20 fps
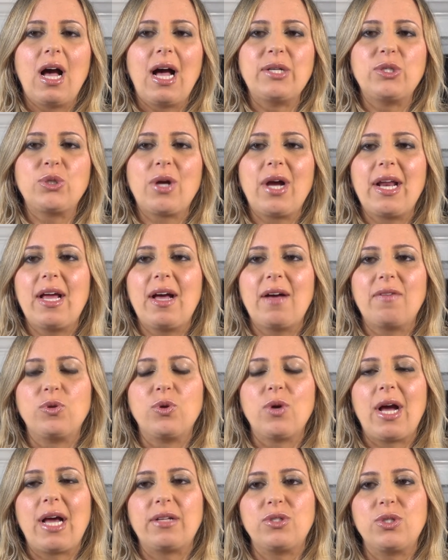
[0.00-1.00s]
I try to have
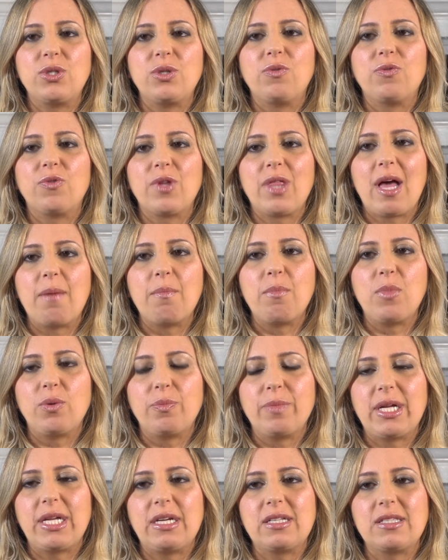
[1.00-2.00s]
gratitude for that
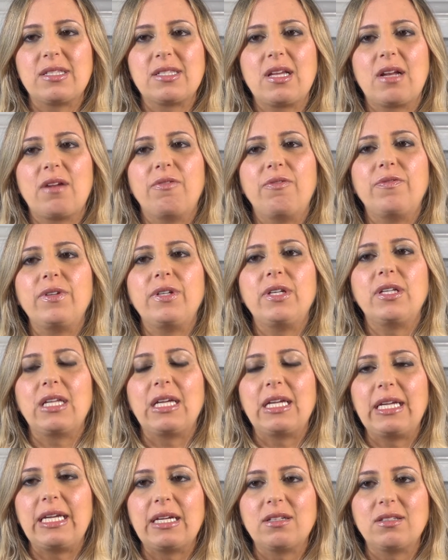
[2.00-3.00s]
moment instead of
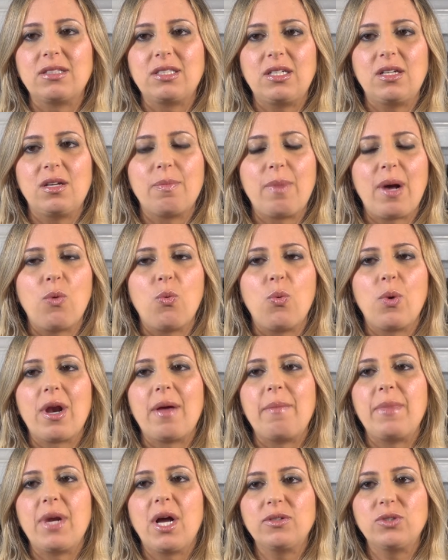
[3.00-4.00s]
feeling guilty about what
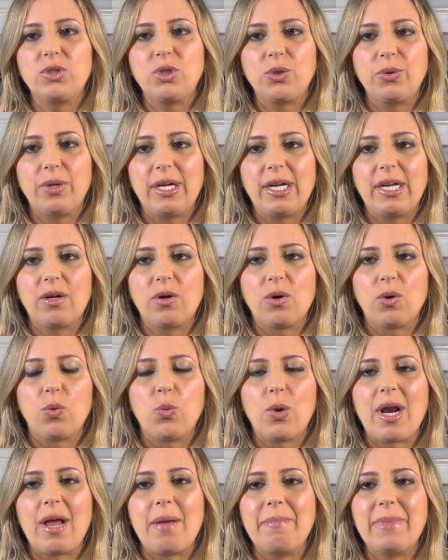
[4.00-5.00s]
I'm not doing or
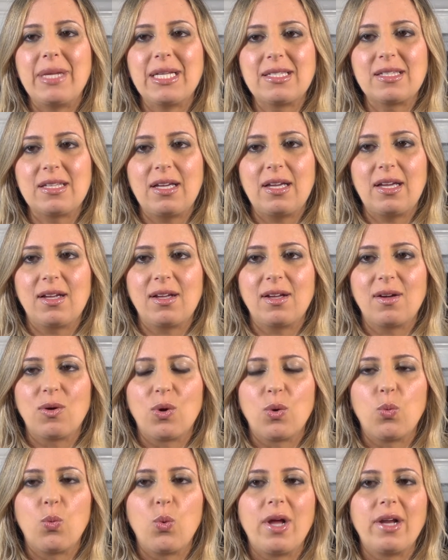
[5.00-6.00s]
what I'm missing
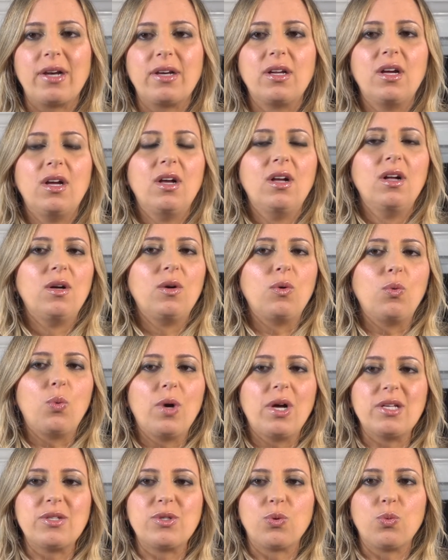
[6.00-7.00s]
or what
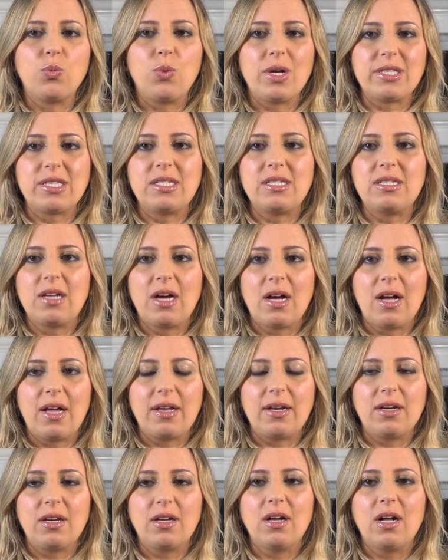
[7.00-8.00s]
was or wasn't
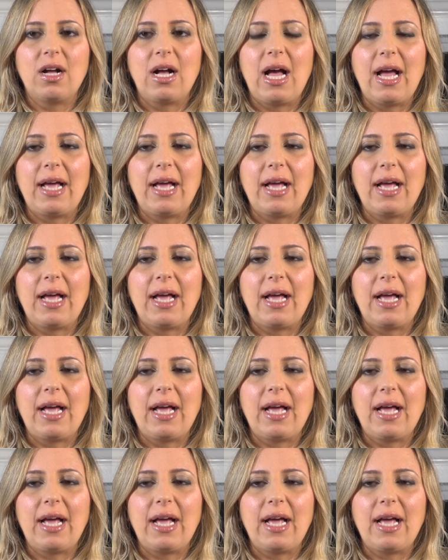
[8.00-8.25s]
done.